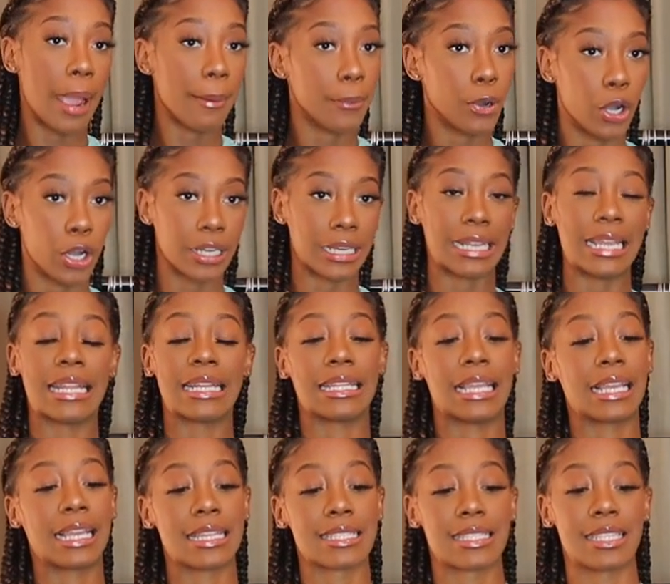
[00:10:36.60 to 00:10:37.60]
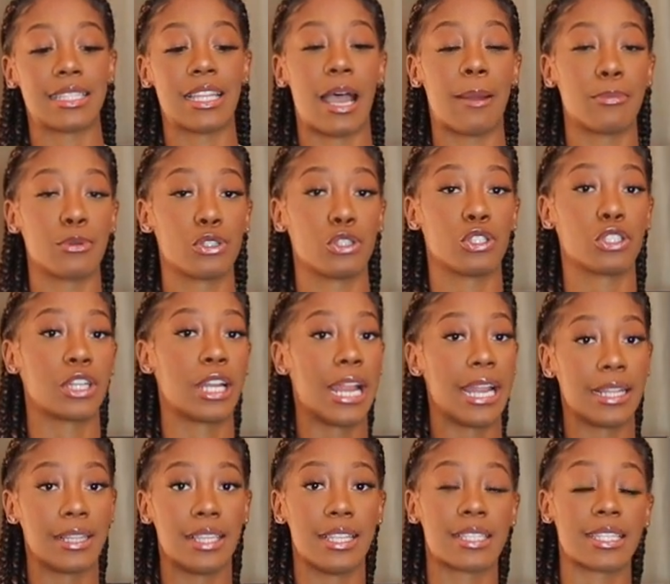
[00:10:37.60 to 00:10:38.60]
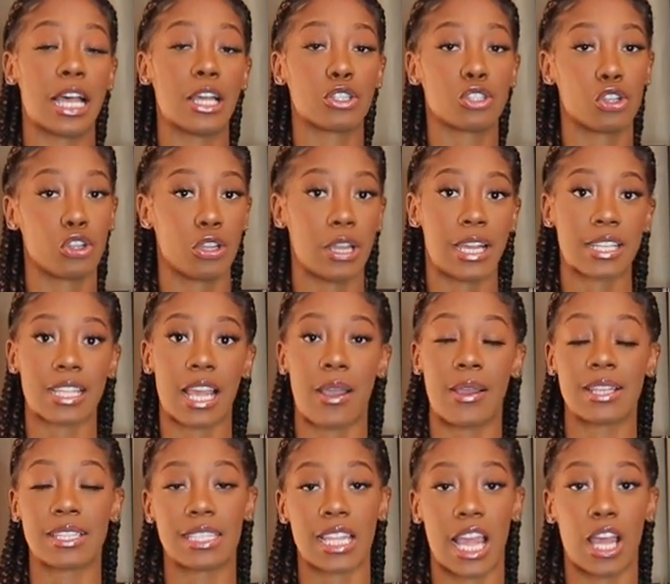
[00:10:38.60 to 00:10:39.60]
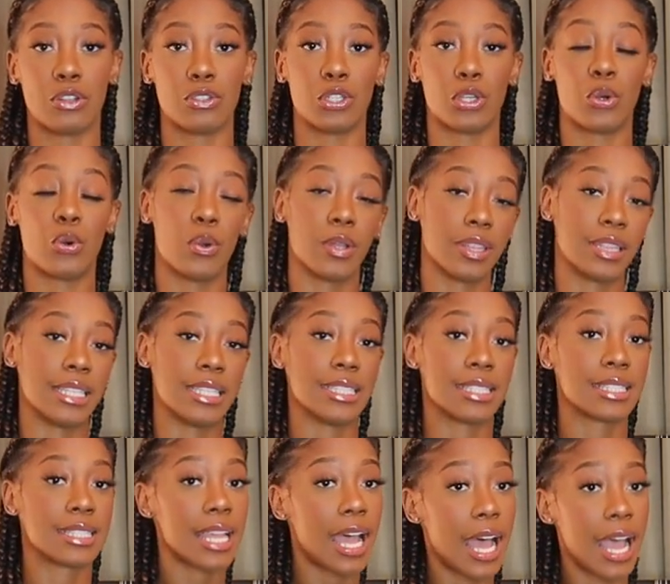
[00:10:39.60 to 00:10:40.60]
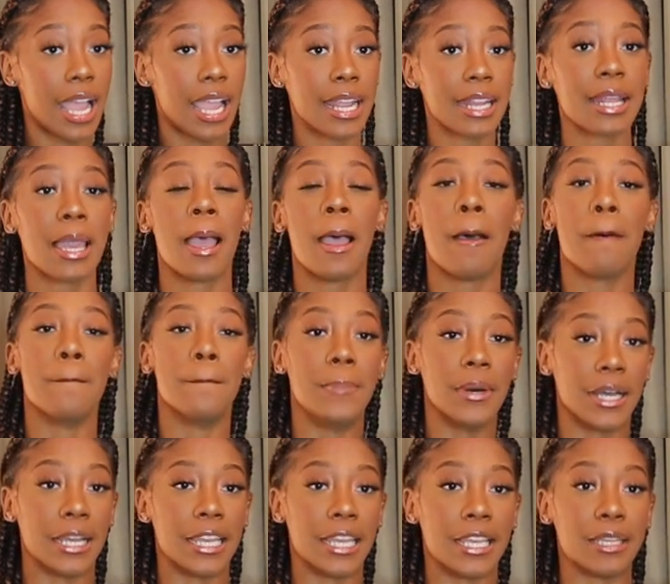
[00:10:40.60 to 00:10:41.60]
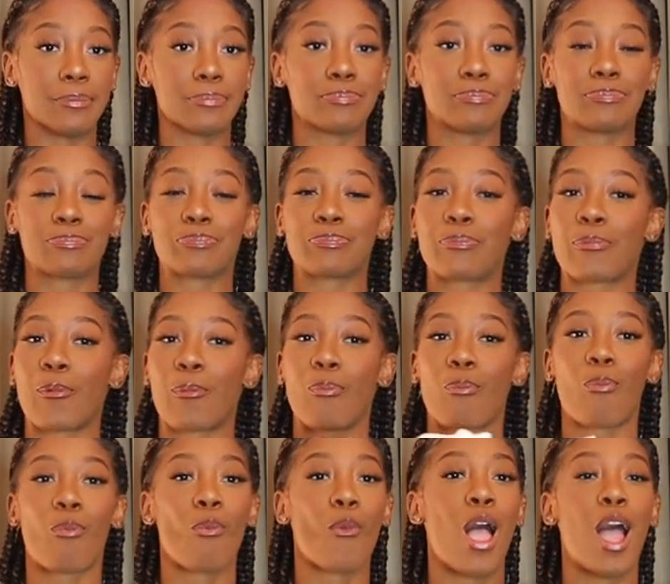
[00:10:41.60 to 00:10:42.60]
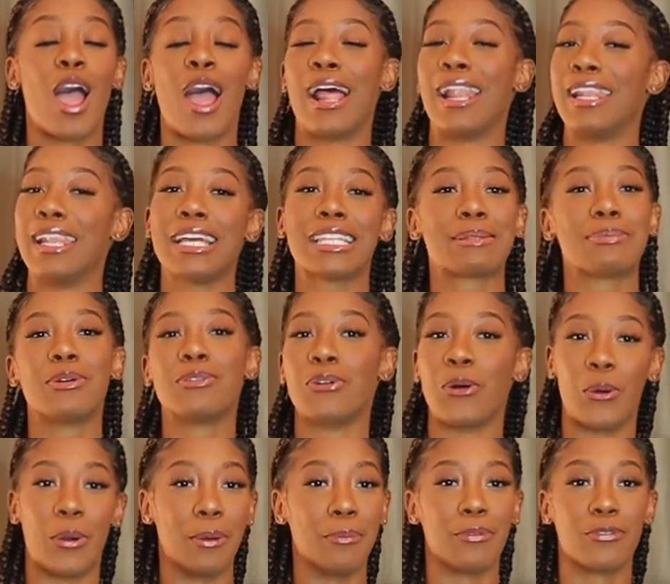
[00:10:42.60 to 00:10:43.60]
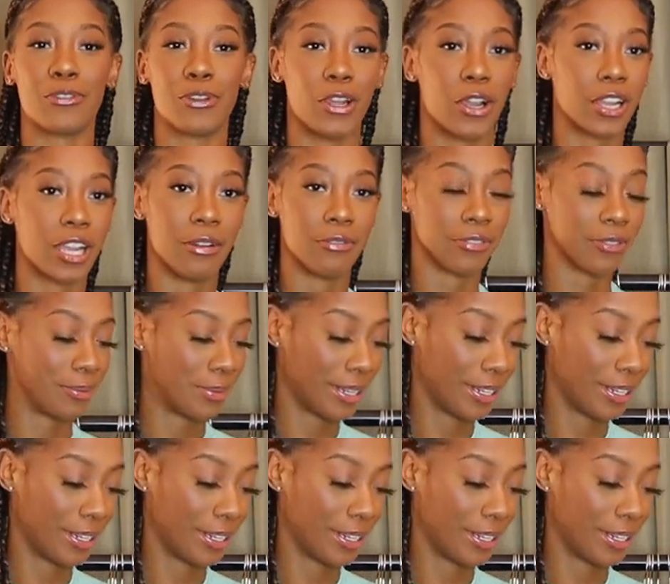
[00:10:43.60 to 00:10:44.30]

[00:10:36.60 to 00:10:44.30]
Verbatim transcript: i bought it and like i said the opportunities are endless i'll show you guys how i styled it on the side but let's move on before y'all come for me